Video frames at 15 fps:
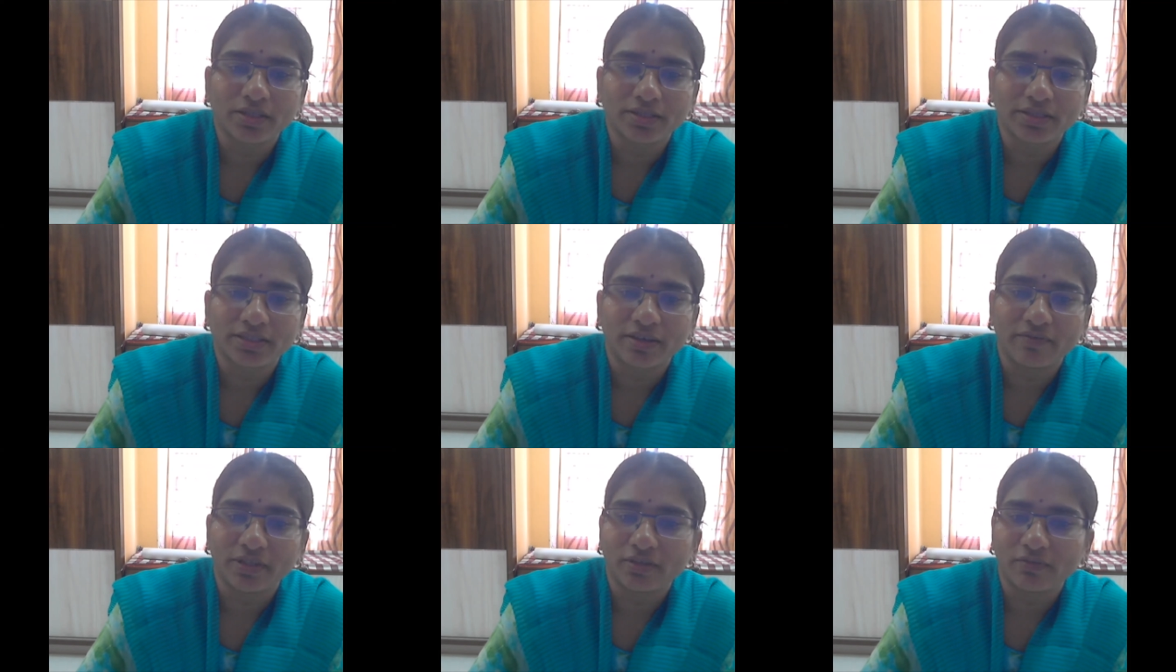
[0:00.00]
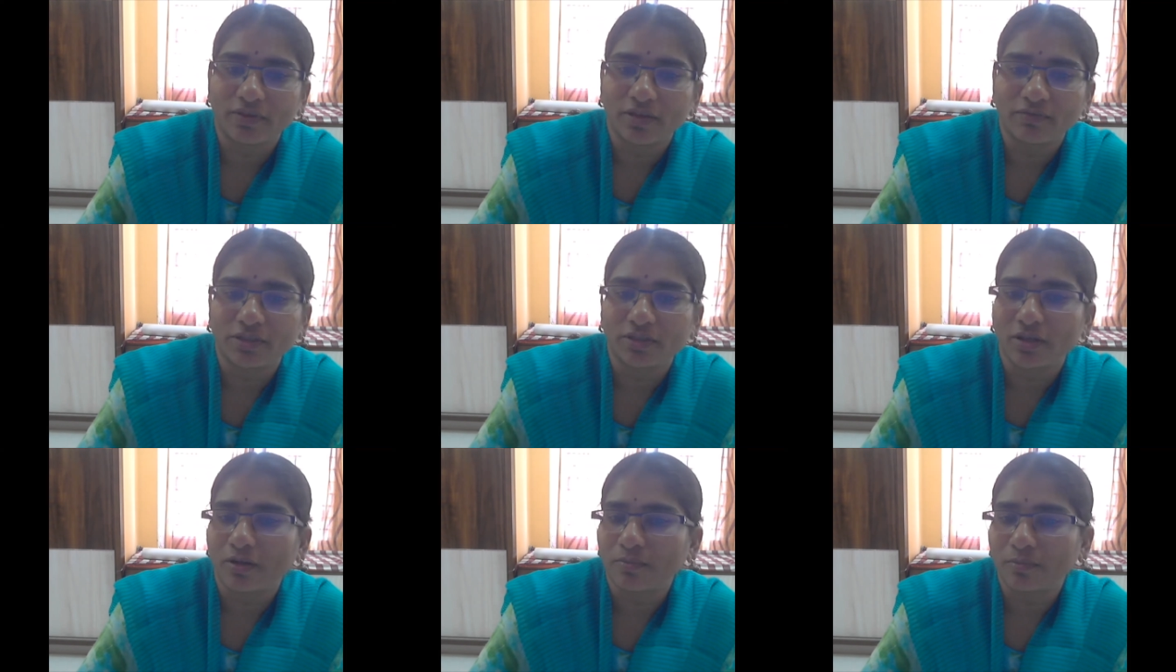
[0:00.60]
7th one
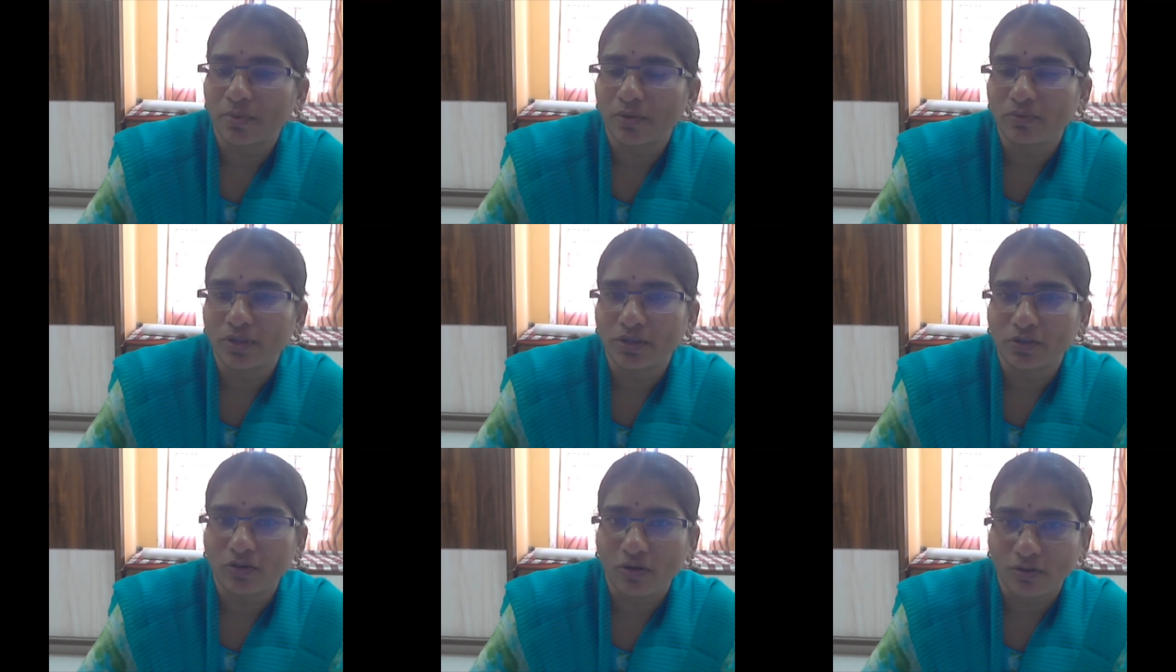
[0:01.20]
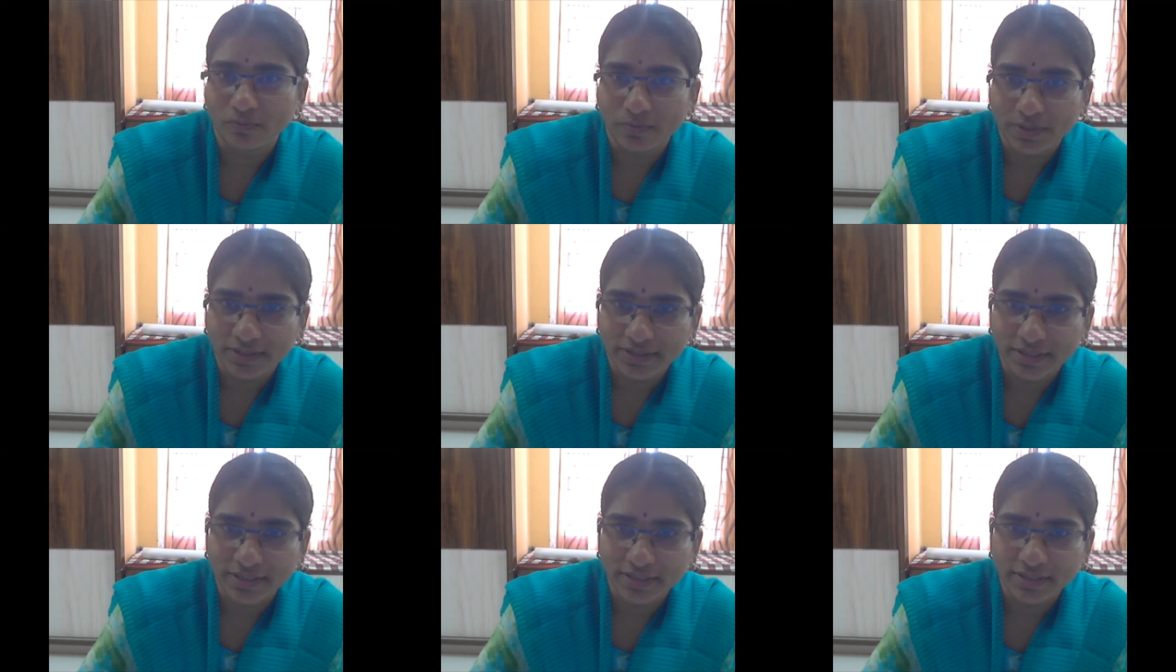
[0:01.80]
with compound and complex
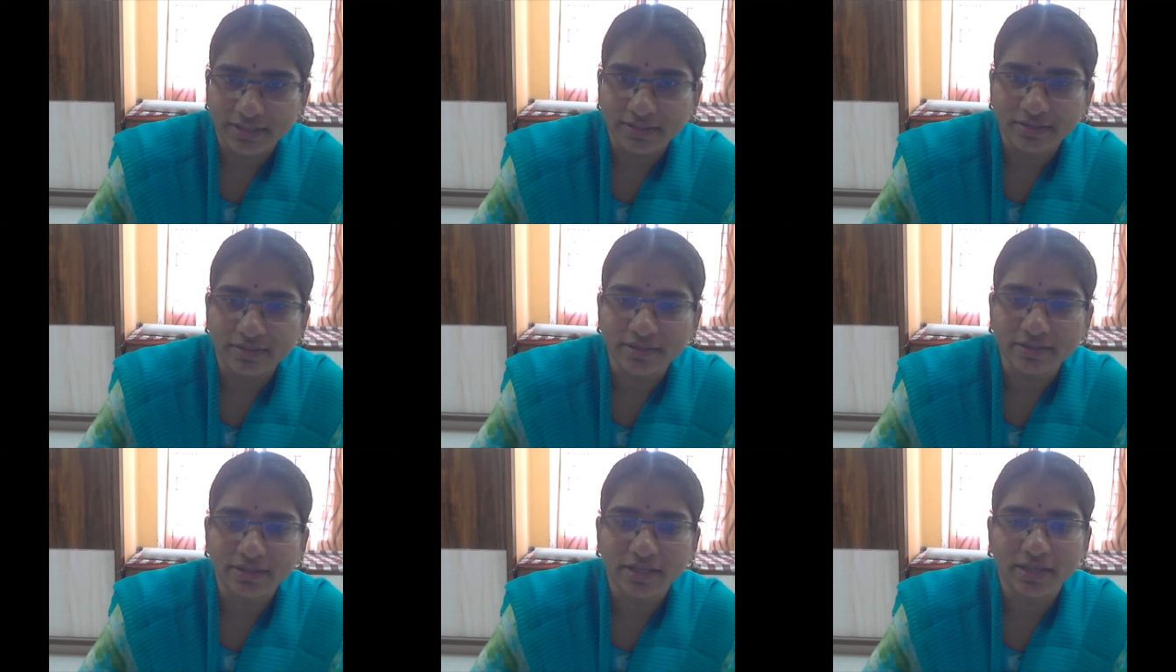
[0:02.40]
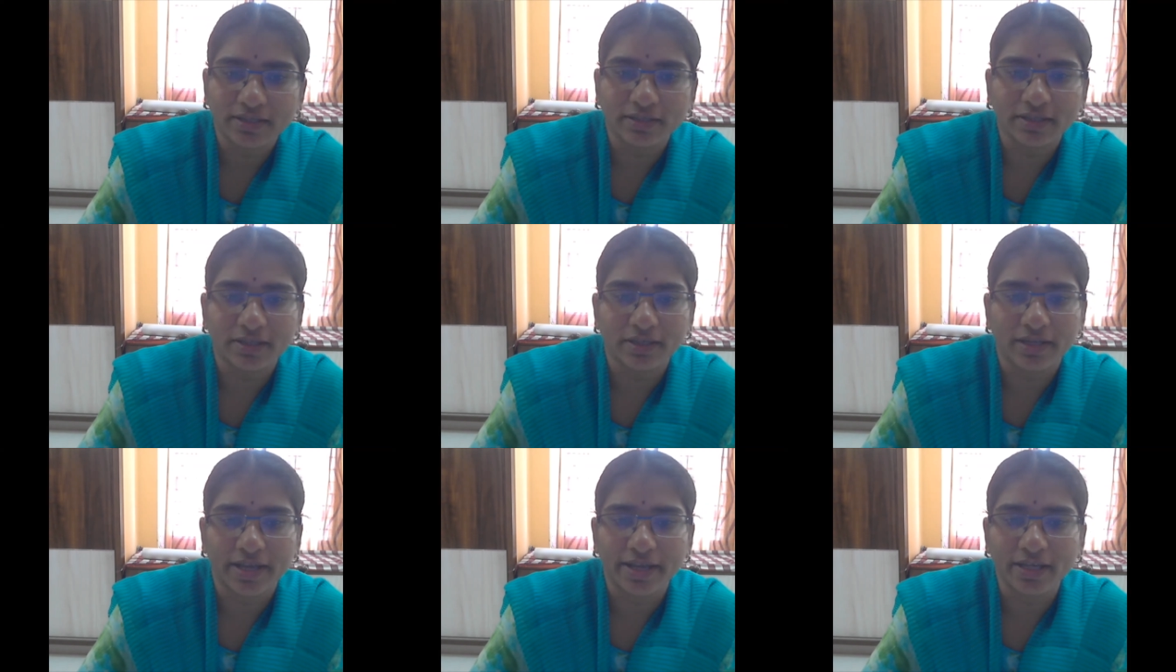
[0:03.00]
sentences, and
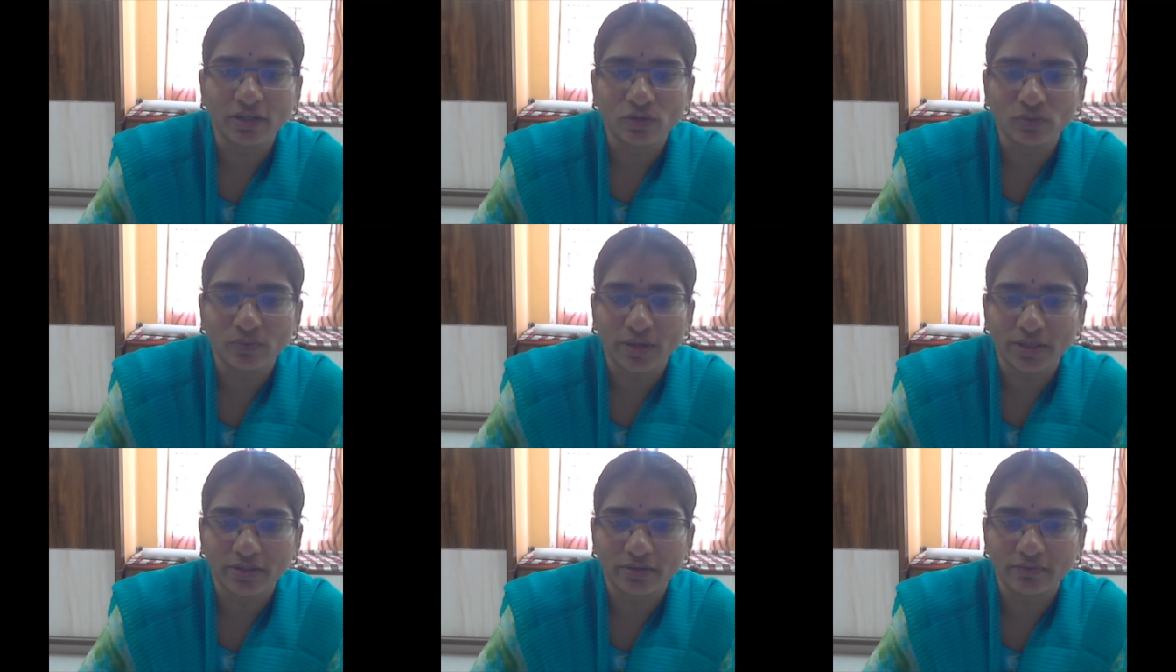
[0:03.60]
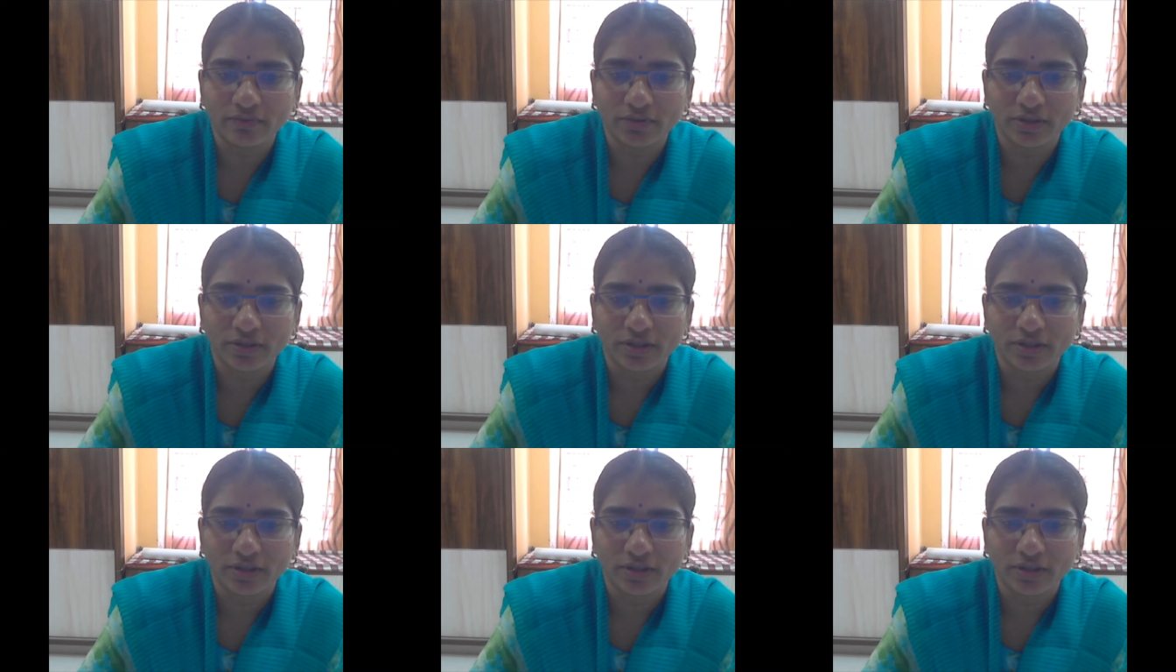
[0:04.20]
the 8th one